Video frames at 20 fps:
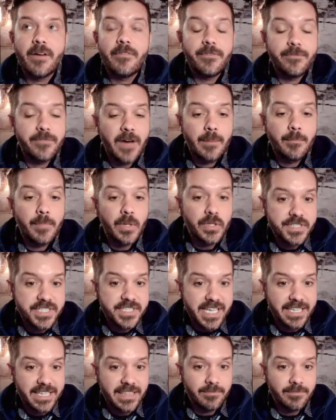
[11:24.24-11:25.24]
fumbles
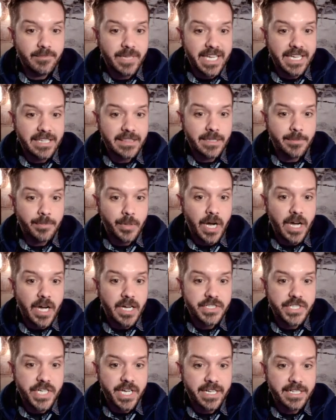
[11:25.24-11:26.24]
in the
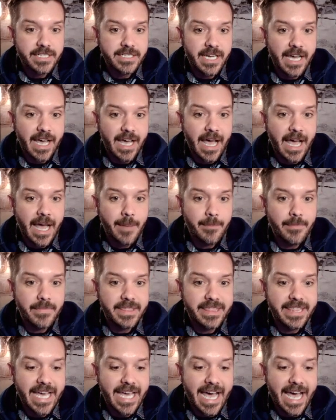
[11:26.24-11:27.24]
project
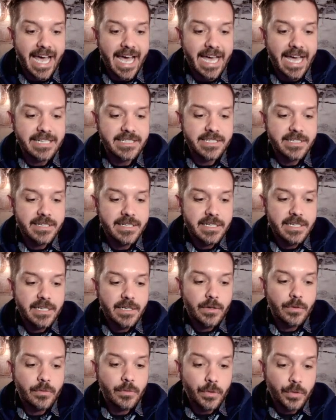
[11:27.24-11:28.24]
that
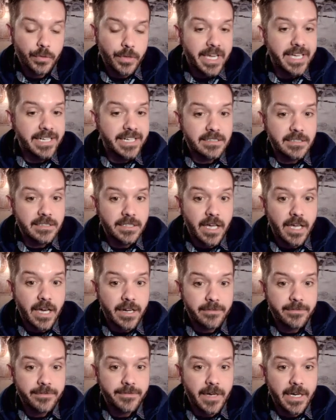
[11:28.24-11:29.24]
created a lot
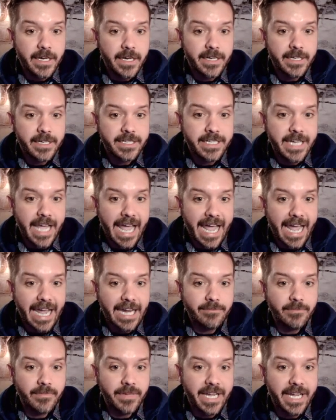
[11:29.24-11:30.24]
of FUD,
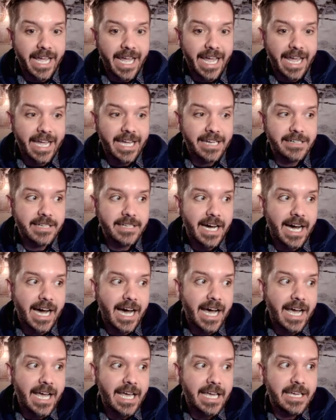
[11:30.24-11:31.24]
and
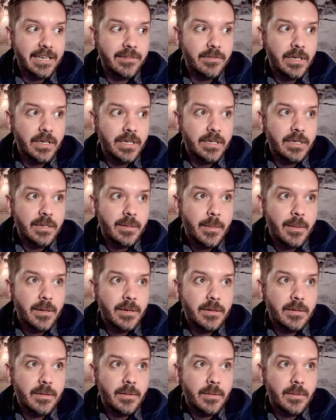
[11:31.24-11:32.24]
I
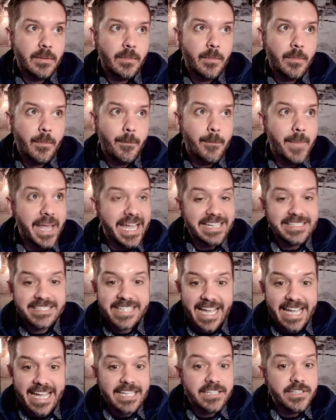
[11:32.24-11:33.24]

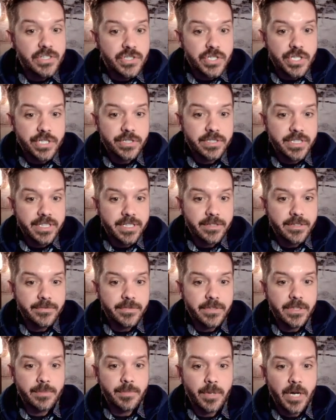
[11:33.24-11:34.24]
maintained a cheerleader
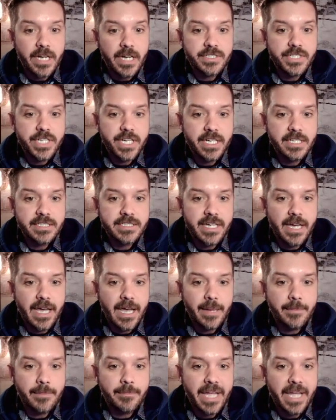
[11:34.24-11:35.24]
for the project,
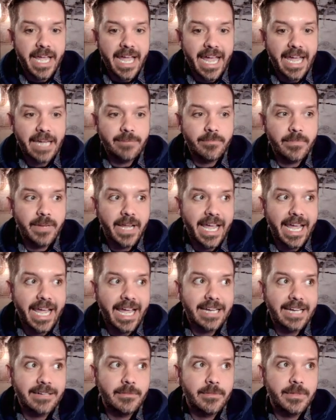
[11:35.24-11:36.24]
and
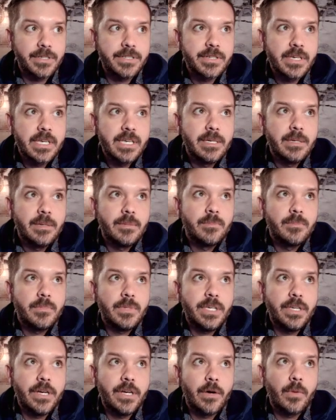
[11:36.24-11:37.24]

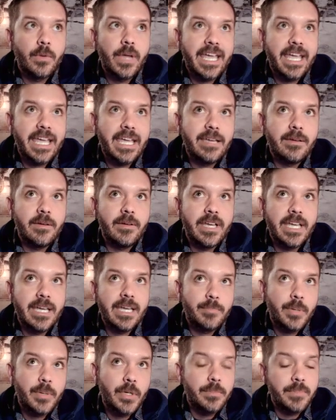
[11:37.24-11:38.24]
you know,
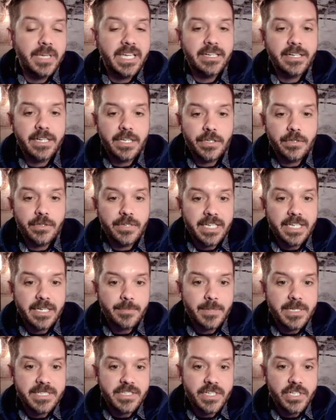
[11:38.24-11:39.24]
it put me in a unique
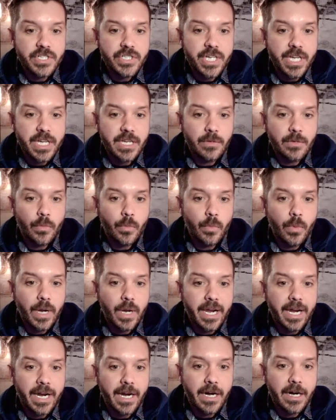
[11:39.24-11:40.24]
position
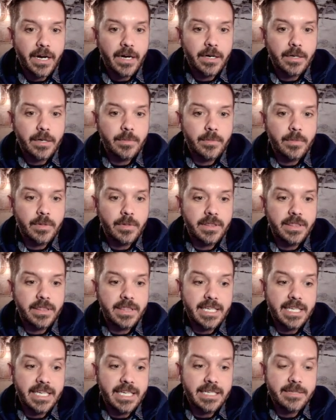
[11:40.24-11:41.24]
where
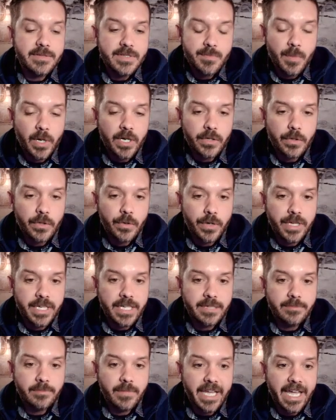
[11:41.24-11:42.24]
the
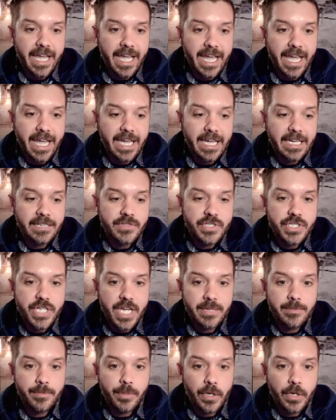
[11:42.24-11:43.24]
Smartcoin and
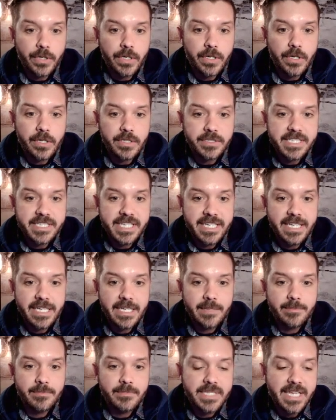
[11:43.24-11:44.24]
Jade Protocol
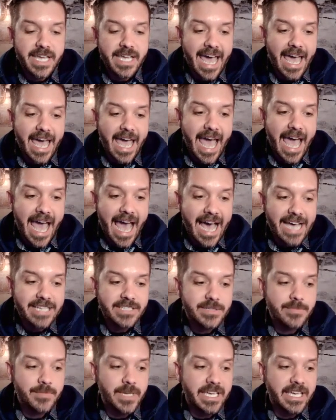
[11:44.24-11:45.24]
teams
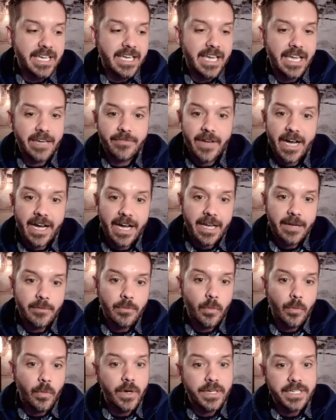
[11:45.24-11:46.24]
asked me if I
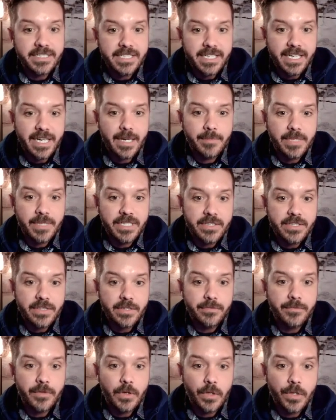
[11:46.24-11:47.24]
wanted to come into
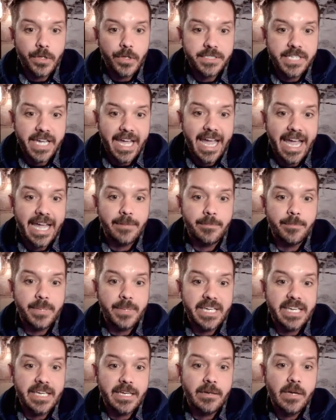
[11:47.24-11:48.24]
the fold and
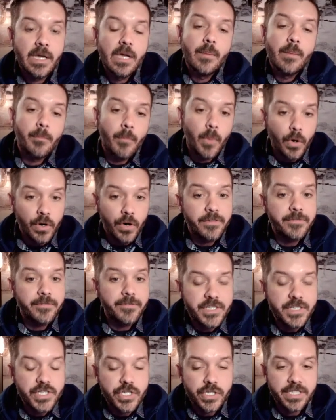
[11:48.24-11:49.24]
be more
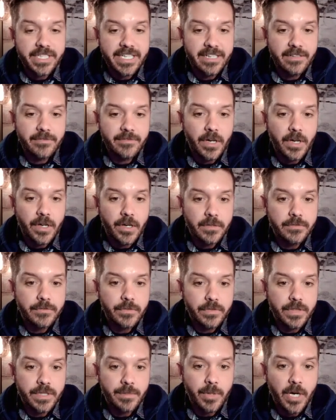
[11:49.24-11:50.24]
officially involved
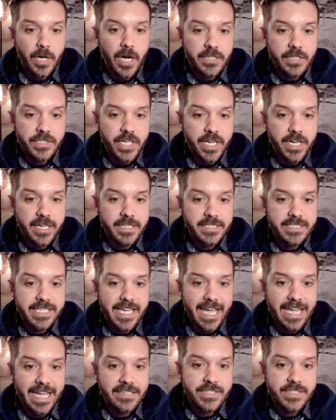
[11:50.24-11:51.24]
with the project.
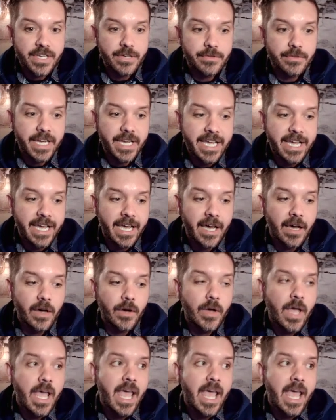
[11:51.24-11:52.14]
And so now